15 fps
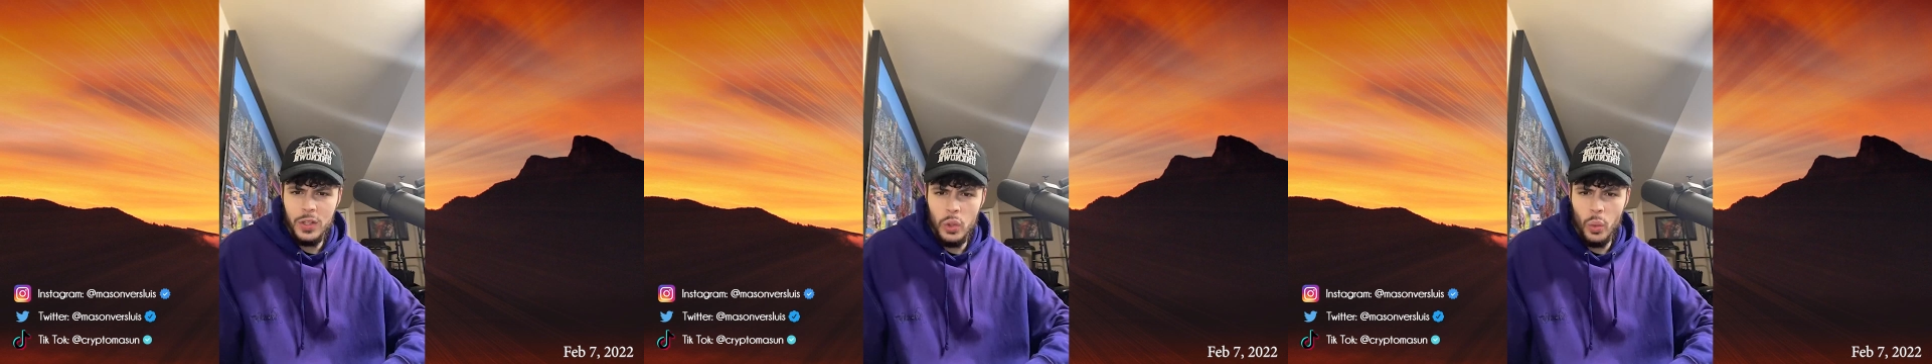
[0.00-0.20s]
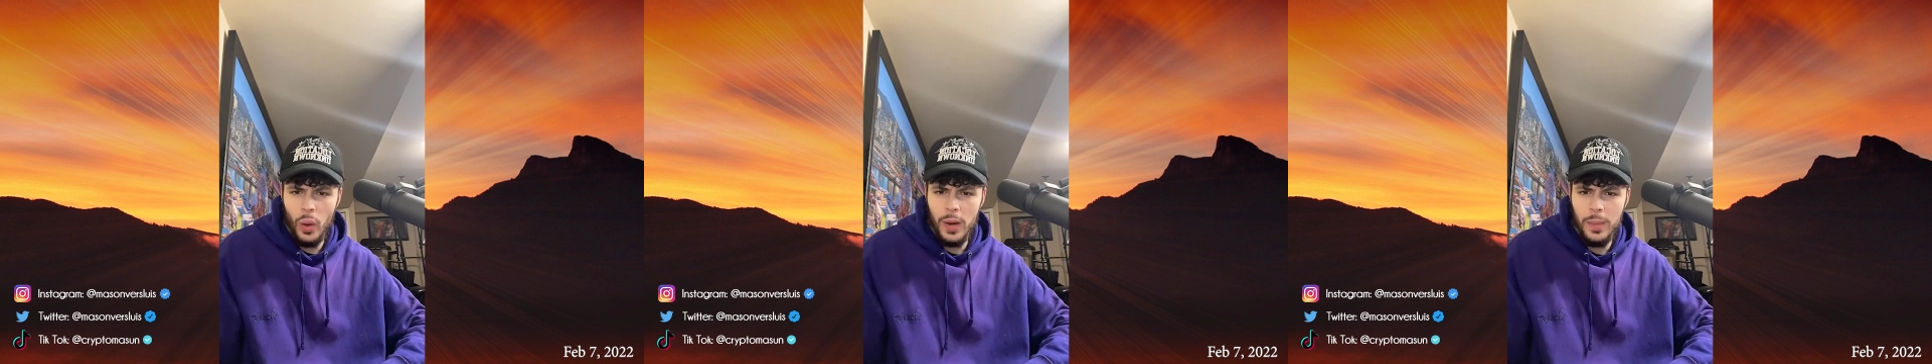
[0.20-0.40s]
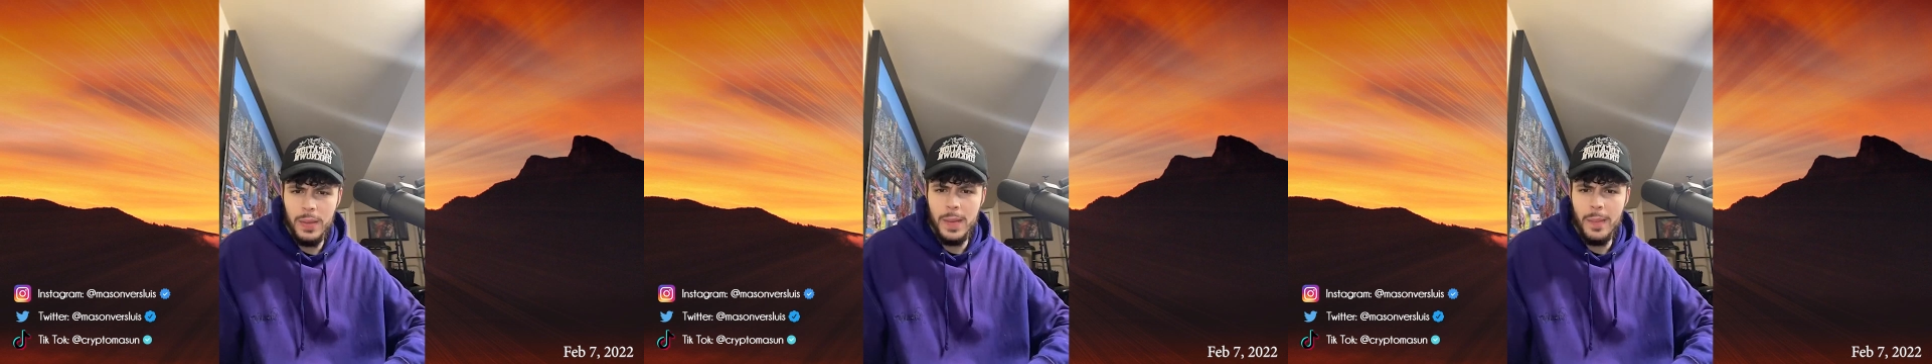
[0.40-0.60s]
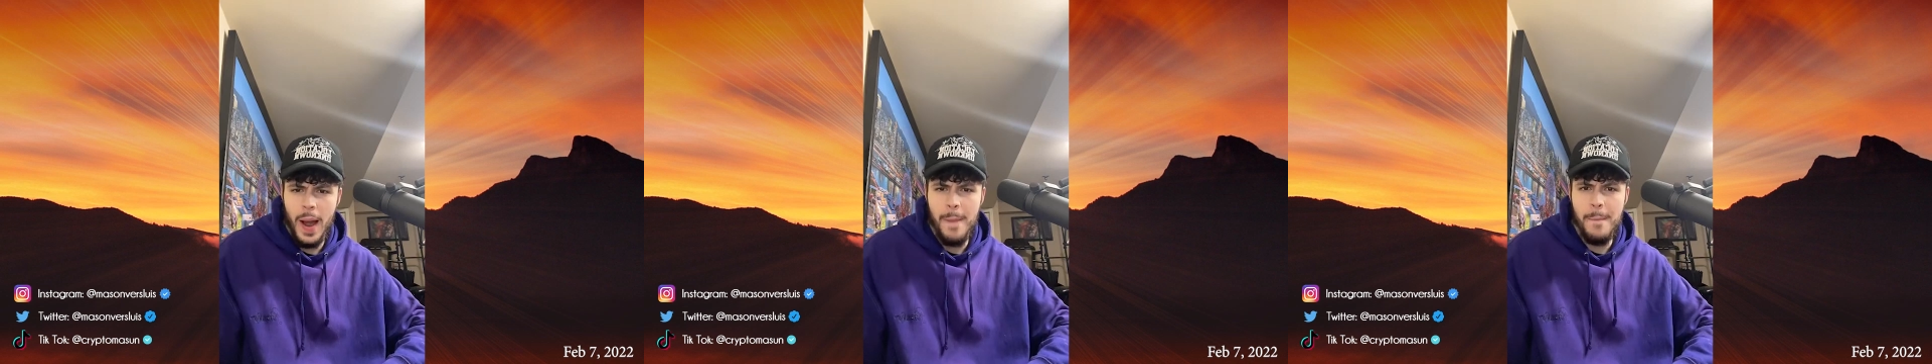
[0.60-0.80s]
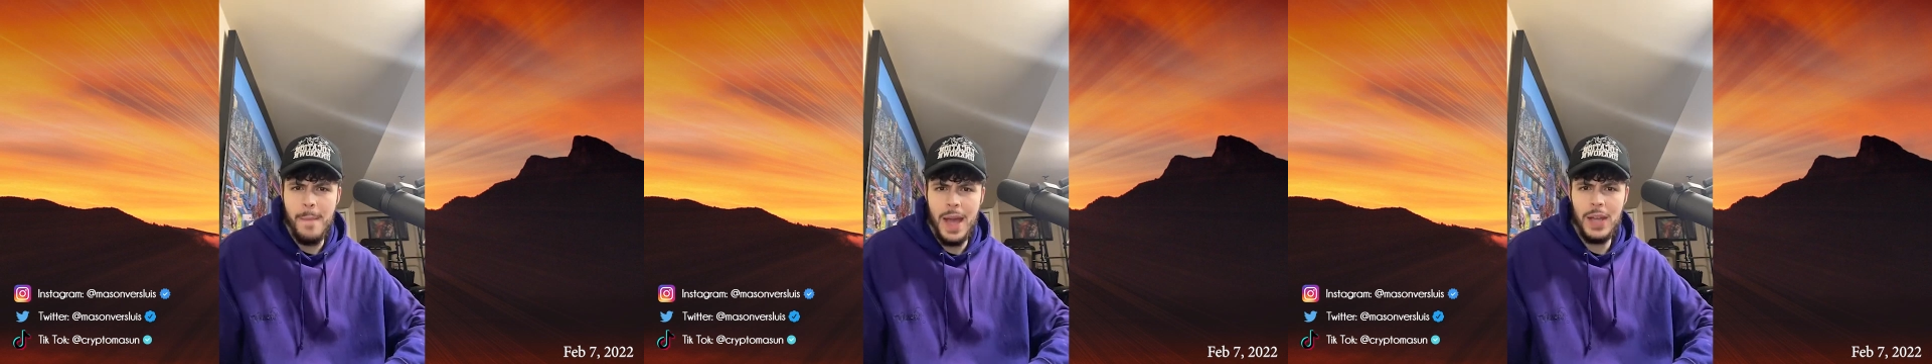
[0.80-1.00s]
You want to be
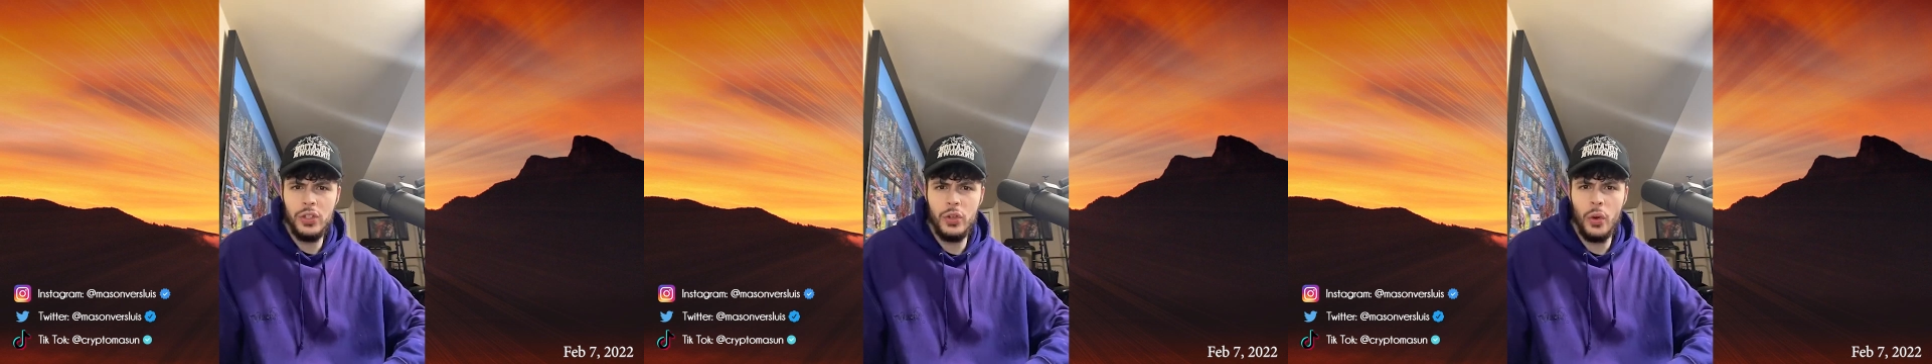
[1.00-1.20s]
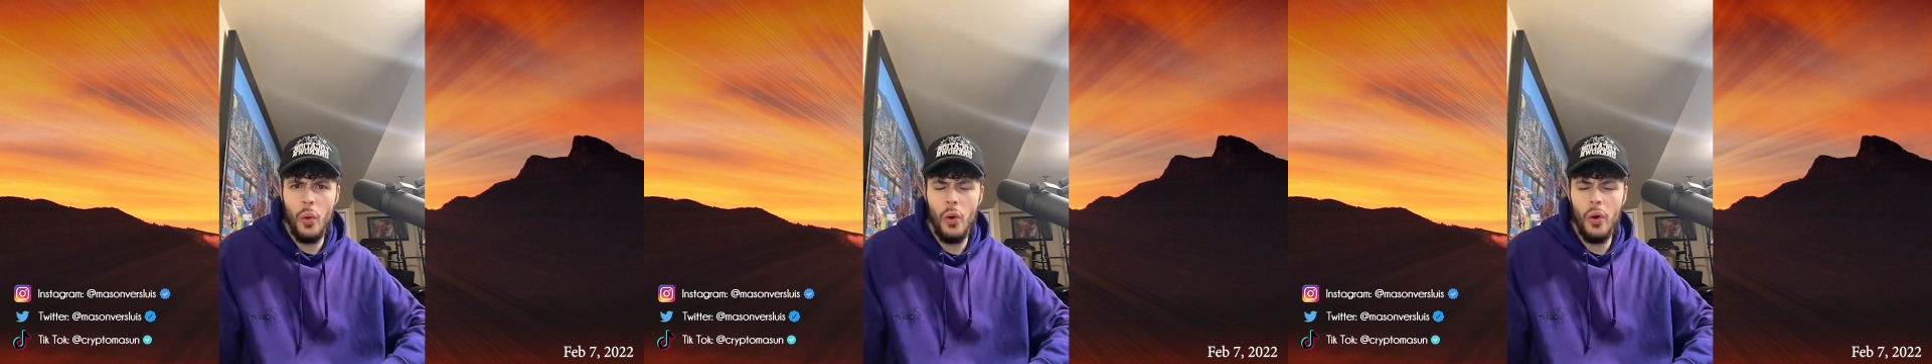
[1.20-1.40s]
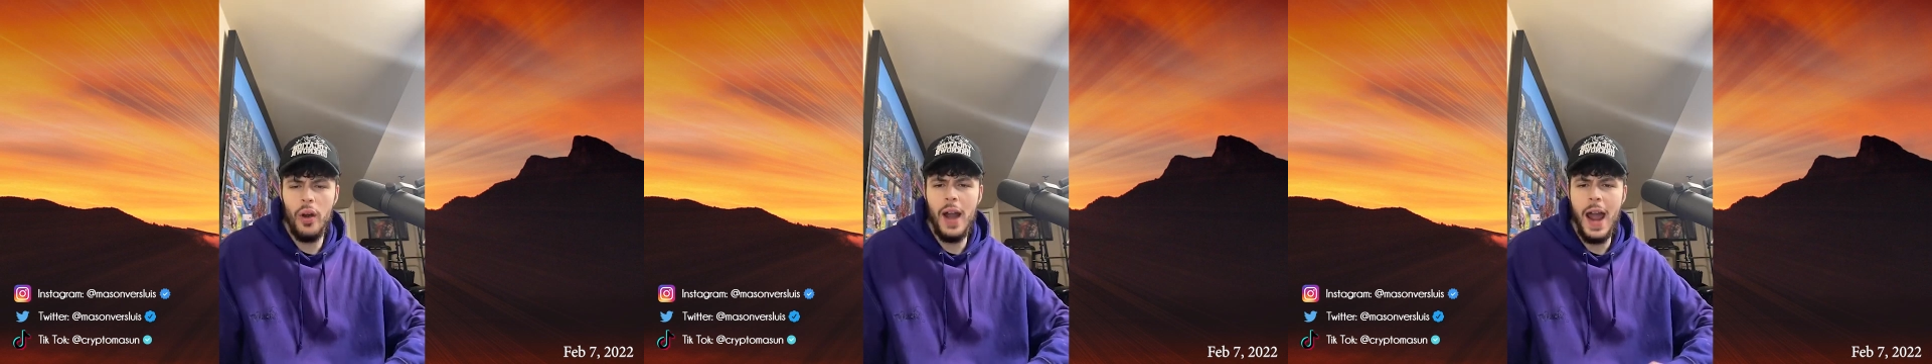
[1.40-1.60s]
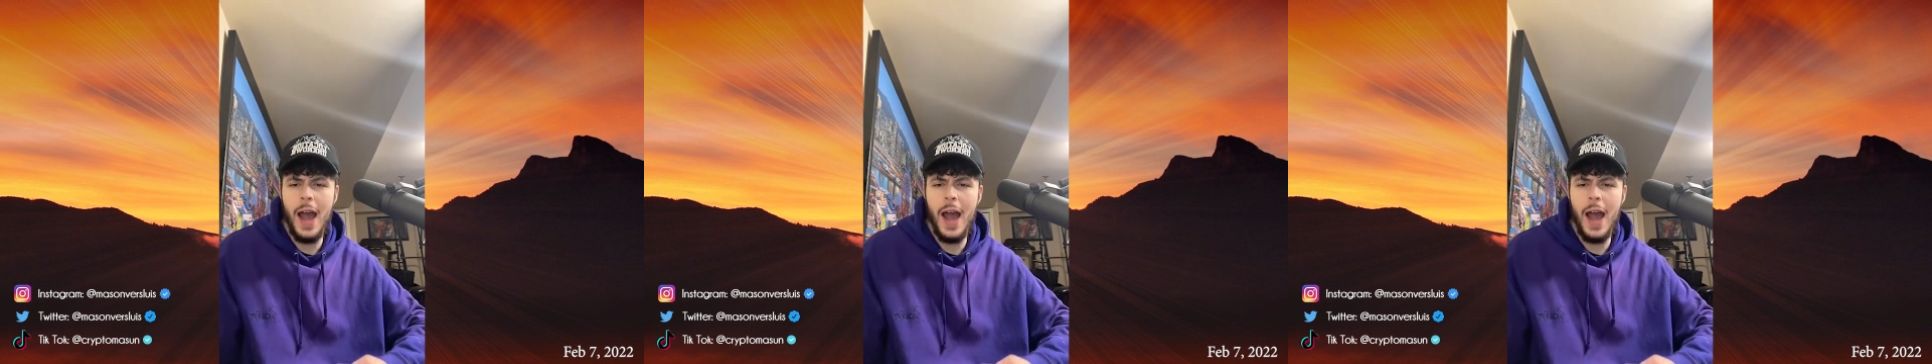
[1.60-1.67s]
my mentor?